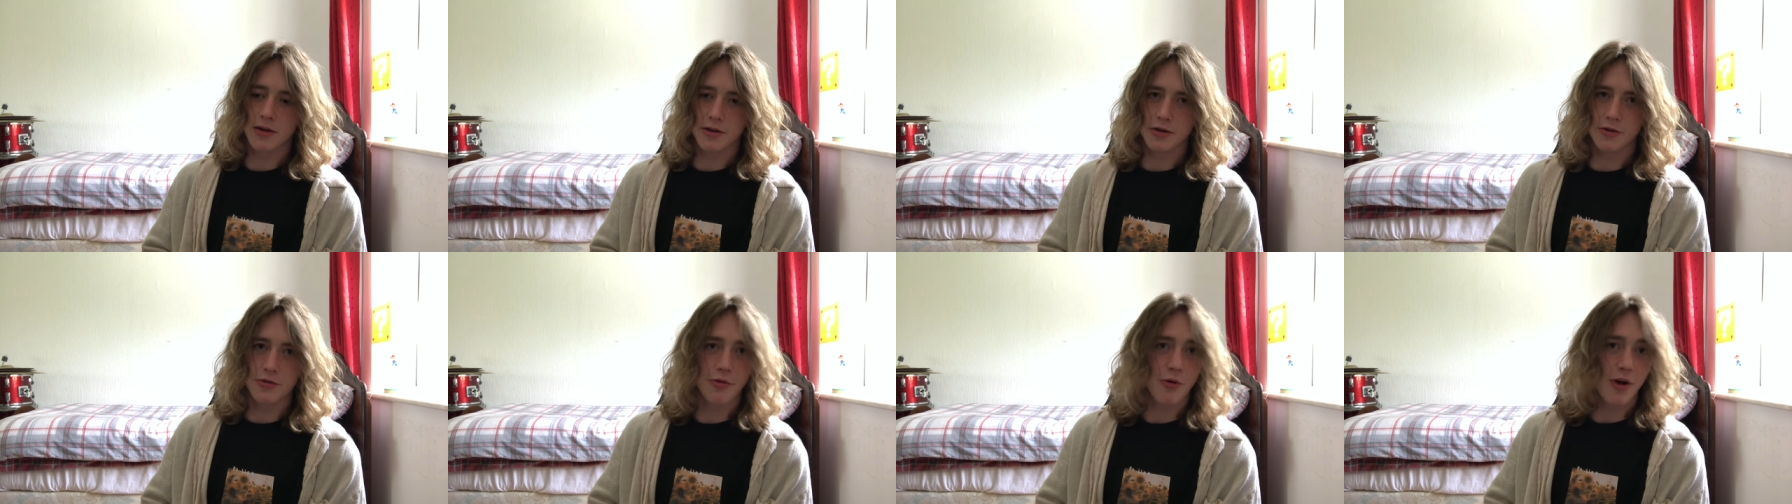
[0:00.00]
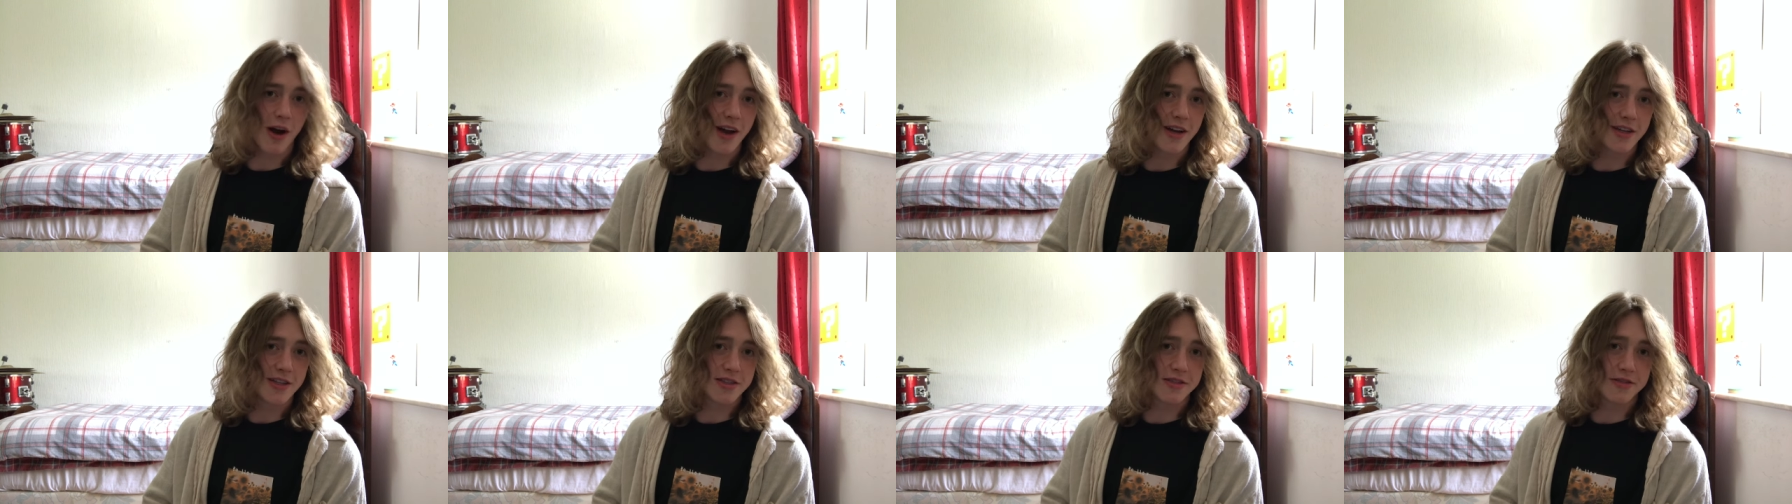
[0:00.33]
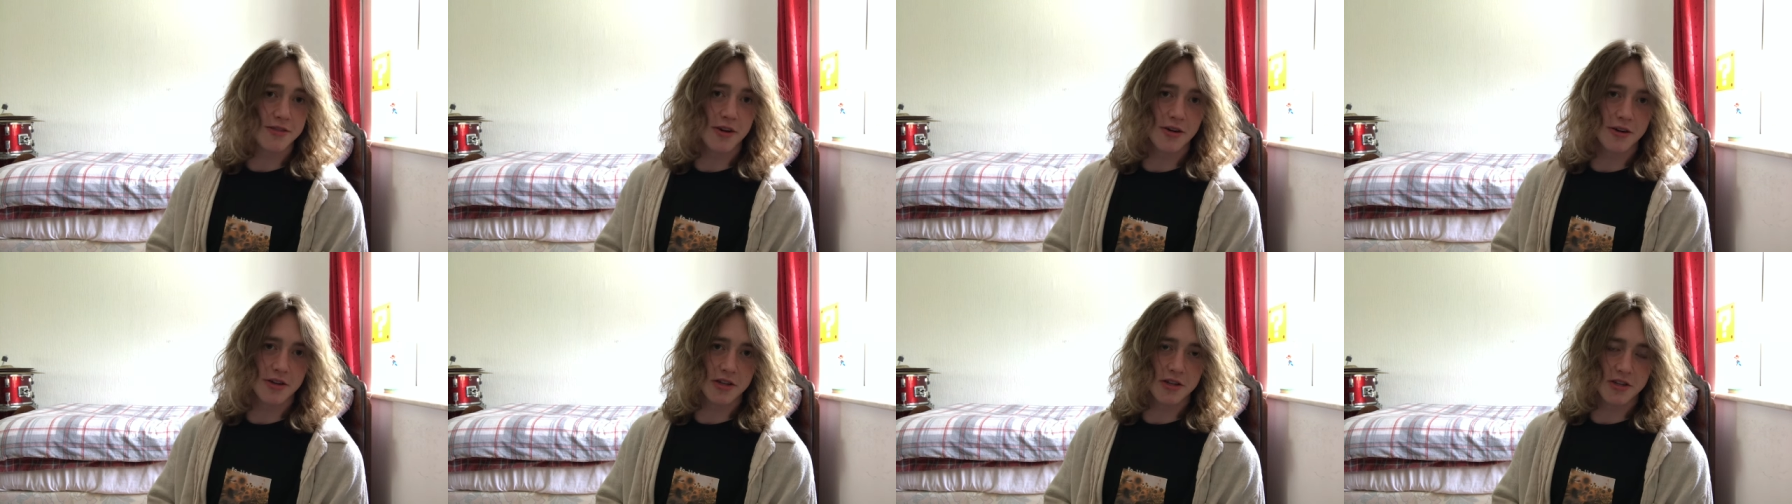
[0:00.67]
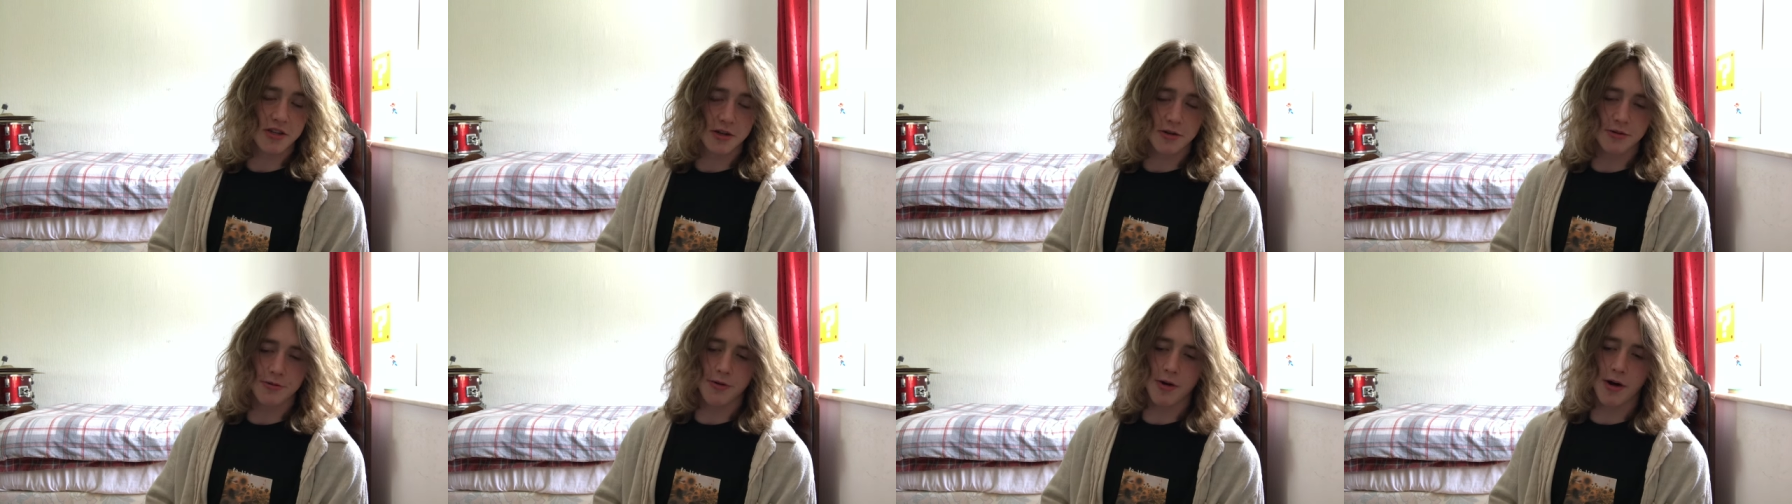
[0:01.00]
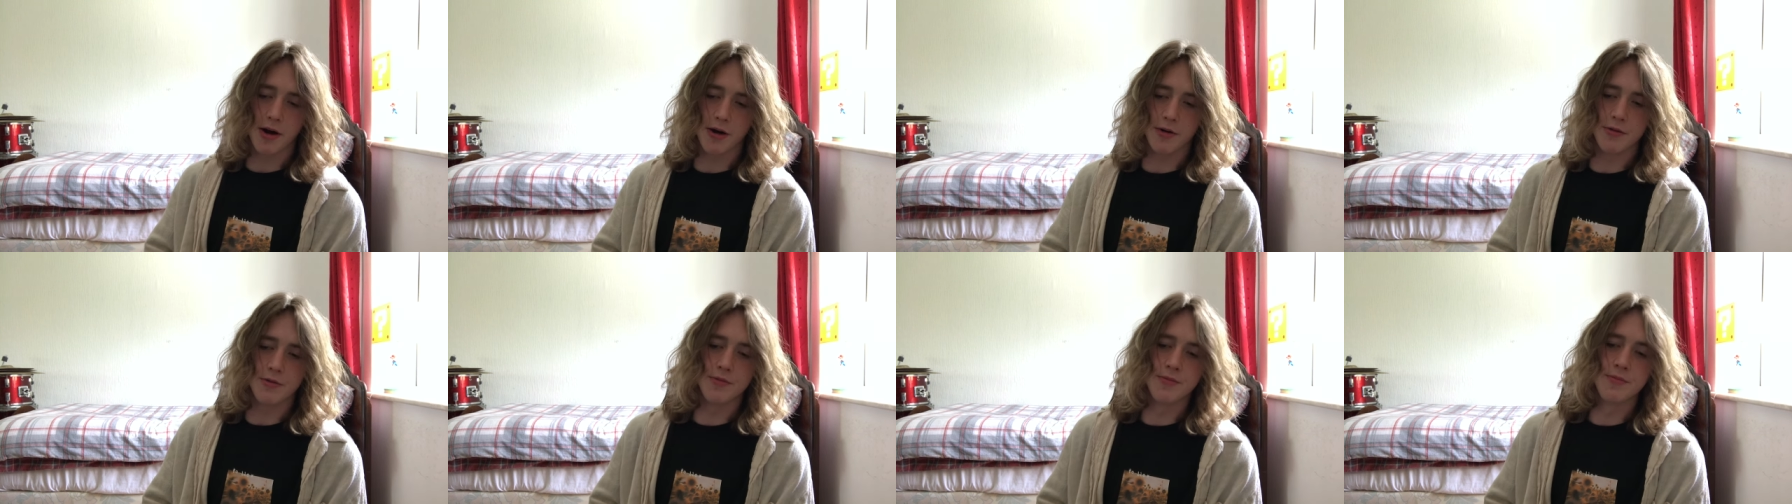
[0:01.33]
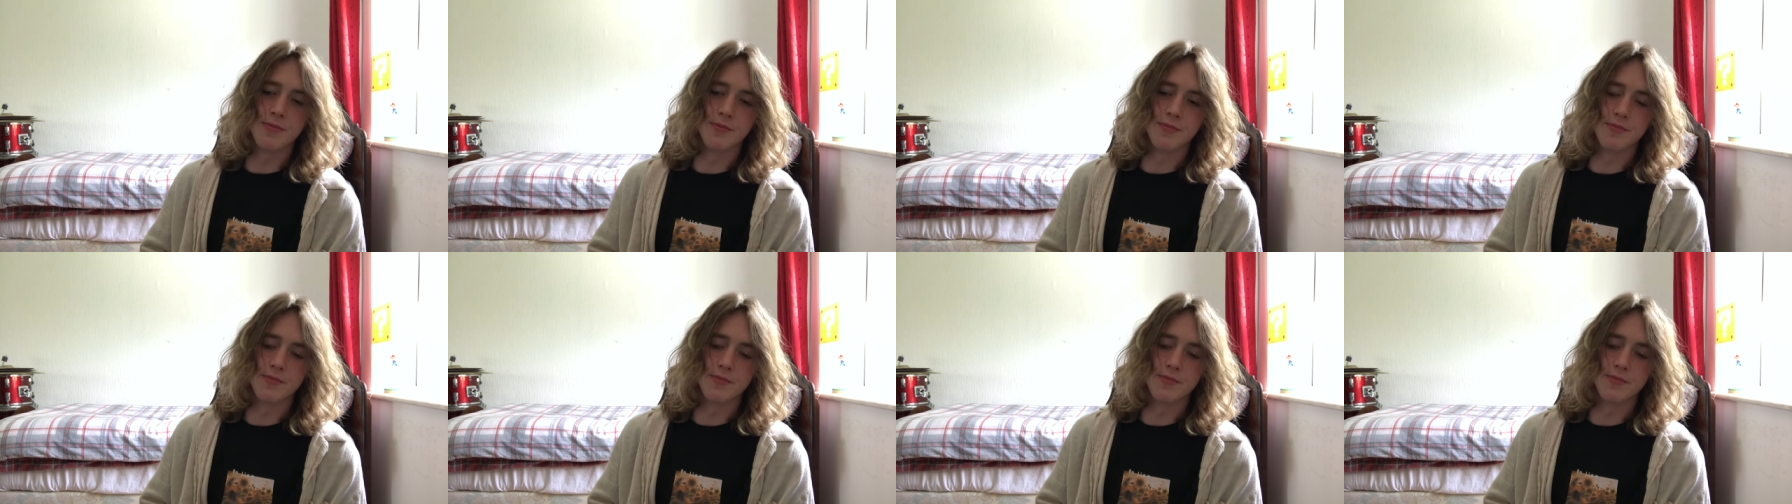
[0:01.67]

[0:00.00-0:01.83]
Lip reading: grass started to grow.